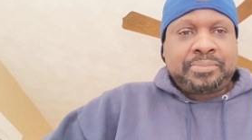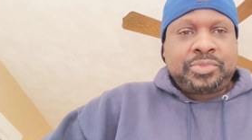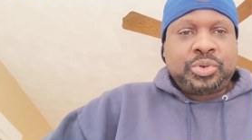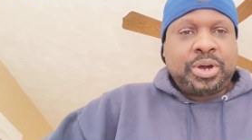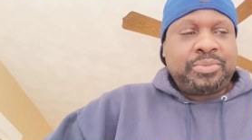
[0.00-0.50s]

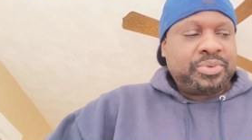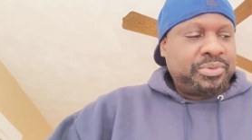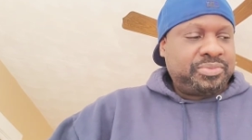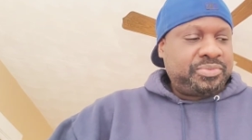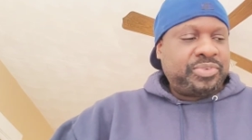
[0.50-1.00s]
off of
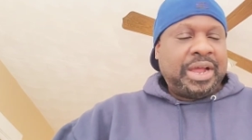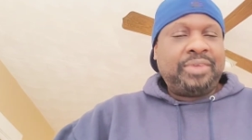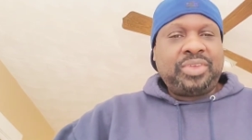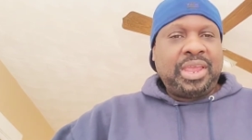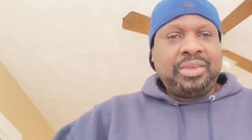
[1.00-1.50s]

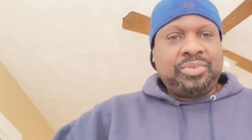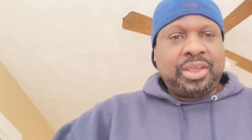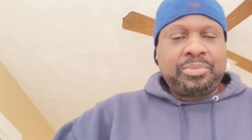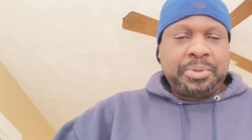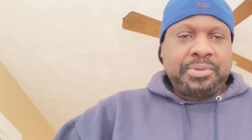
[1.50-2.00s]
5K investment.